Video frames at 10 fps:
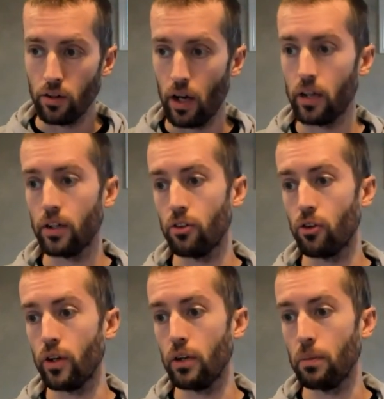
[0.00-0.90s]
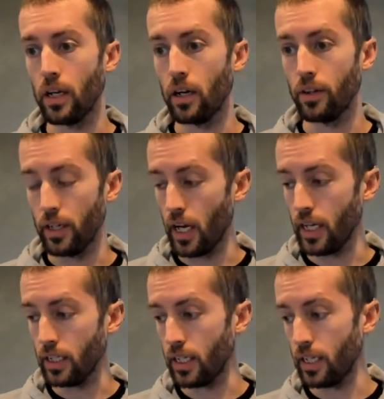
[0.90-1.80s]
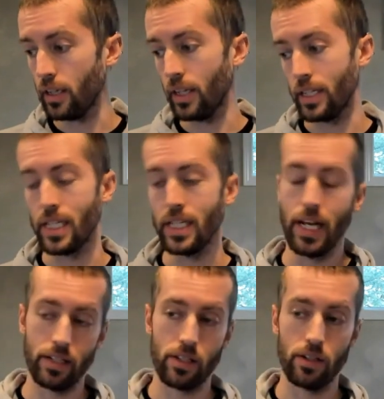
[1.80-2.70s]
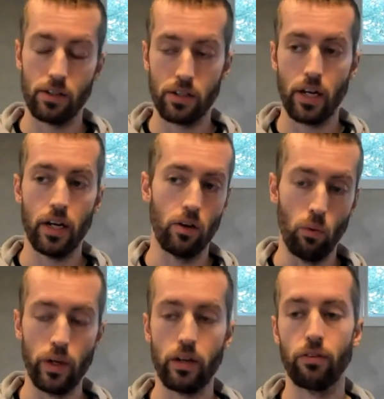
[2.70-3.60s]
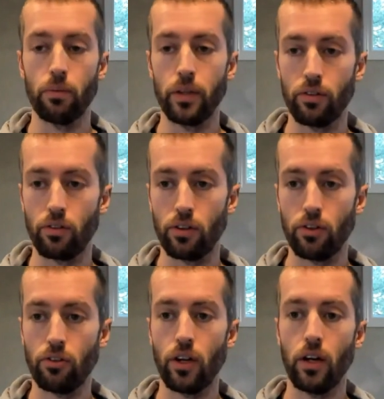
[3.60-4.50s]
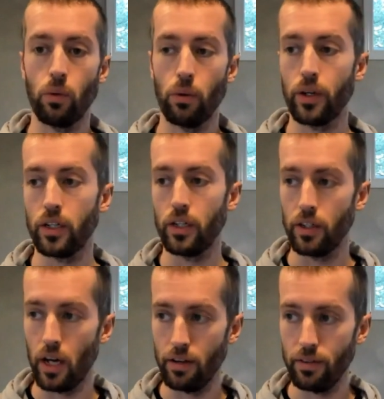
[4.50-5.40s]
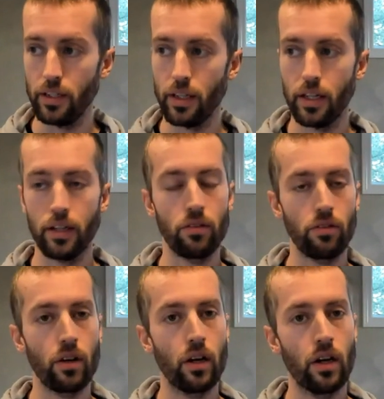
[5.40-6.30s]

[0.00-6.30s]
Taher is joining me on the 19th. That's next Thursday, a week from this Thursday, where we're going to dive into things.